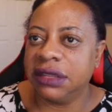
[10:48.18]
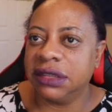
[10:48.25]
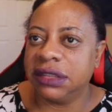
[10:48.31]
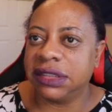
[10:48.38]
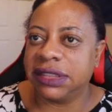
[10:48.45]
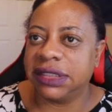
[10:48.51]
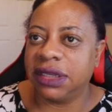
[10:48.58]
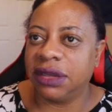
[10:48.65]

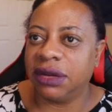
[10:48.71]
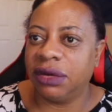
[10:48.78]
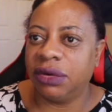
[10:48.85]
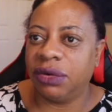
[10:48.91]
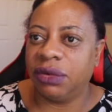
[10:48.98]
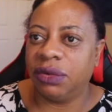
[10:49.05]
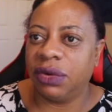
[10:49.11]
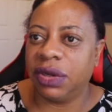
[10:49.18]

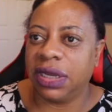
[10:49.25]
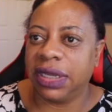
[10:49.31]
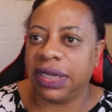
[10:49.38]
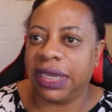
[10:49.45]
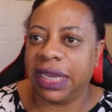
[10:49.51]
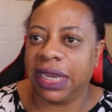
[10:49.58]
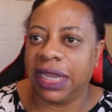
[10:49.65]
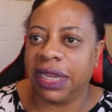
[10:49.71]
So
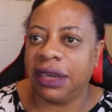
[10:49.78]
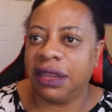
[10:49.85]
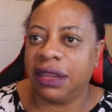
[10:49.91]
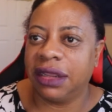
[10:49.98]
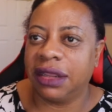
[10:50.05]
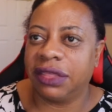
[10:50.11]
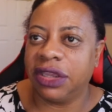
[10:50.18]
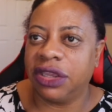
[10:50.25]
again,
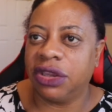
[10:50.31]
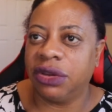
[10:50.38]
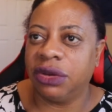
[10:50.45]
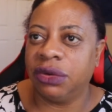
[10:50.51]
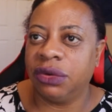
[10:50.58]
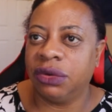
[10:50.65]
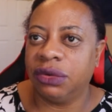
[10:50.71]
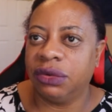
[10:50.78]
thank
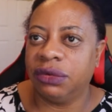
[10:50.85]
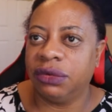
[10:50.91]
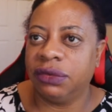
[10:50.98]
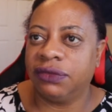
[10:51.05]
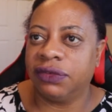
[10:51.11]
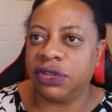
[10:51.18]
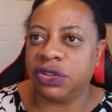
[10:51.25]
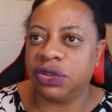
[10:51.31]
you
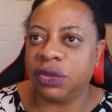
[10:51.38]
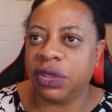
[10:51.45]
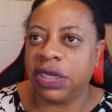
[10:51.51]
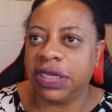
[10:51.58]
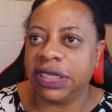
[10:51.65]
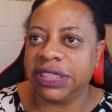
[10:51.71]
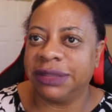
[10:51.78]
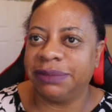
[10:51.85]
for joining
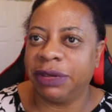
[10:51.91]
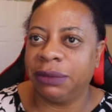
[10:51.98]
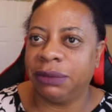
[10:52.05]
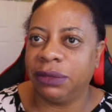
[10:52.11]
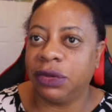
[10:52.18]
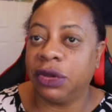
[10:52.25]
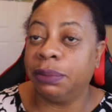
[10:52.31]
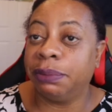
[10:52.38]
us.
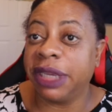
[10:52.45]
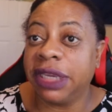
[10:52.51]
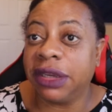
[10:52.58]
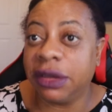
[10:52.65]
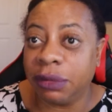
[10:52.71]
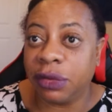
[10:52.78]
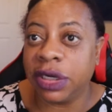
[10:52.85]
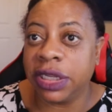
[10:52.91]
Big good
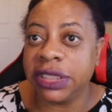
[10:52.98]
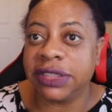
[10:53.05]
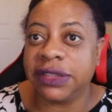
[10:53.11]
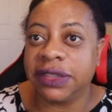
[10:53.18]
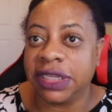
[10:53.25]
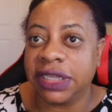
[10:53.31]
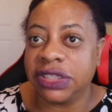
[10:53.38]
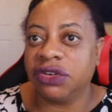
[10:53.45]
morning to the
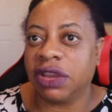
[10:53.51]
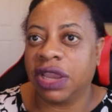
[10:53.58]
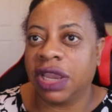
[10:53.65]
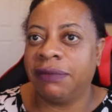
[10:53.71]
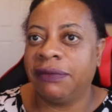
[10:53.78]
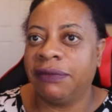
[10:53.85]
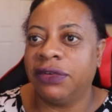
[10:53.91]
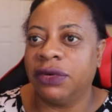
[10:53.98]

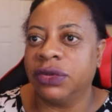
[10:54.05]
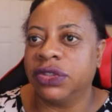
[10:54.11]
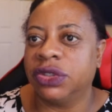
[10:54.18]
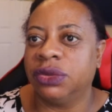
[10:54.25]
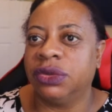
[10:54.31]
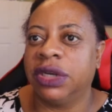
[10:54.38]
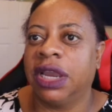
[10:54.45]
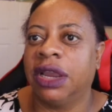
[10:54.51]
Instagram folks who
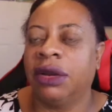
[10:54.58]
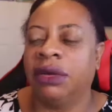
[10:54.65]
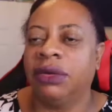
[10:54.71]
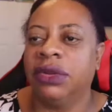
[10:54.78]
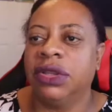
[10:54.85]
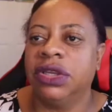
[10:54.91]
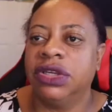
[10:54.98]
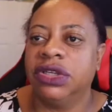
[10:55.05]
are now
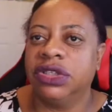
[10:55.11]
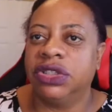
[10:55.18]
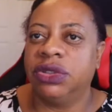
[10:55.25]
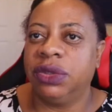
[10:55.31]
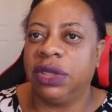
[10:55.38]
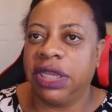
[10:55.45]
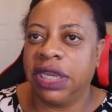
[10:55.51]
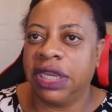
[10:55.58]

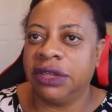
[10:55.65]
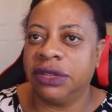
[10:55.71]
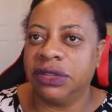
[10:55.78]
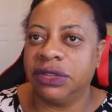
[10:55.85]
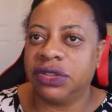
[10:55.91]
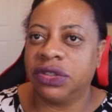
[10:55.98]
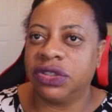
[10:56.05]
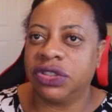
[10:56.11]
tuning in
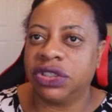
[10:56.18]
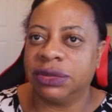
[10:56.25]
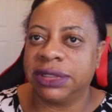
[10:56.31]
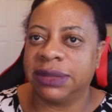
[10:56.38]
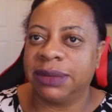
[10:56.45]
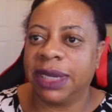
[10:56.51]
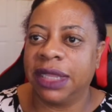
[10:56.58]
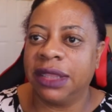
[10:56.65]
to the show as
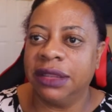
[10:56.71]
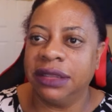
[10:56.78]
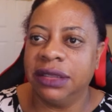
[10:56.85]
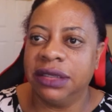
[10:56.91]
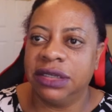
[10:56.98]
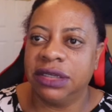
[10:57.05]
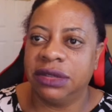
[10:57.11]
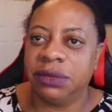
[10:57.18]
well.
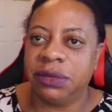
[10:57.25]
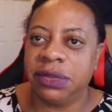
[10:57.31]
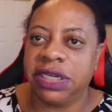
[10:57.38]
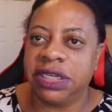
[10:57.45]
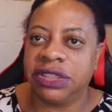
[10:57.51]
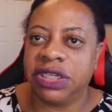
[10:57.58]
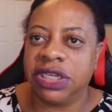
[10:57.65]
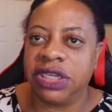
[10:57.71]
We
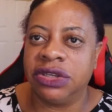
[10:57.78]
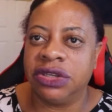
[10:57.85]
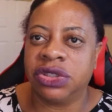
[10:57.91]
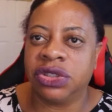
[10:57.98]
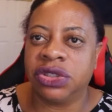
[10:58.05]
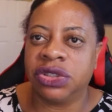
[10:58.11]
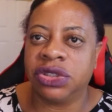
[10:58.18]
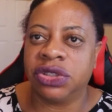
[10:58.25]
continue to
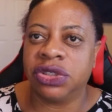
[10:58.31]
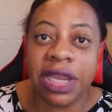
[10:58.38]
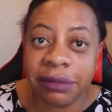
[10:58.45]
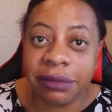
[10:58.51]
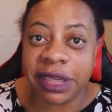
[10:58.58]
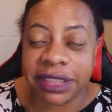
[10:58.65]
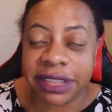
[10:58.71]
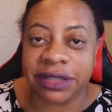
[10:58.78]
try to
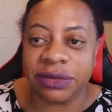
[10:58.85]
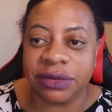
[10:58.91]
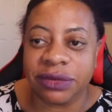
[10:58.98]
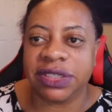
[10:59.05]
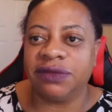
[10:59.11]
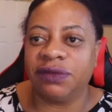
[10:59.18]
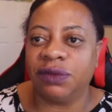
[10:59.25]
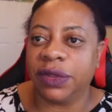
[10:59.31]
be
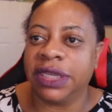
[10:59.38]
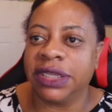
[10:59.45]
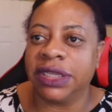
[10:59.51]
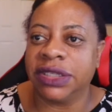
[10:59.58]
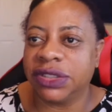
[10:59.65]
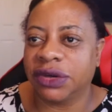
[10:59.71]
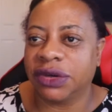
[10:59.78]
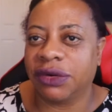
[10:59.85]
exclusive with
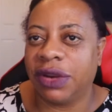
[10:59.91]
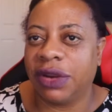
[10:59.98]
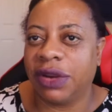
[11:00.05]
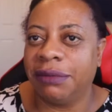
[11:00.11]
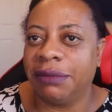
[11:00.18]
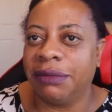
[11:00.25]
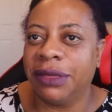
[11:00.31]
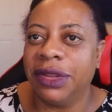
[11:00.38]

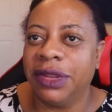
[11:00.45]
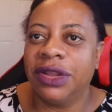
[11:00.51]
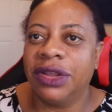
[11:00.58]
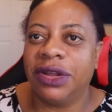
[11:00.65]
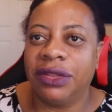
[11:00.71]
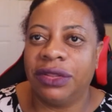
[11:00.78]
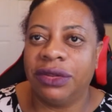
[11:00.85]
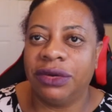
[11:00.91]
Instagram,
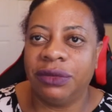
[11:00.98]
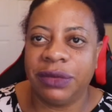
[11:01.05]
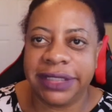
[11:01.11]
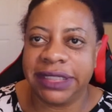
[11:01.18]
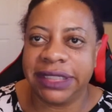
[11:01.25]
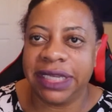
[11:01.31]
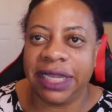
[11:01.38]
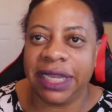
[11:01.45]
although
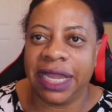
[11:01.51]
we see a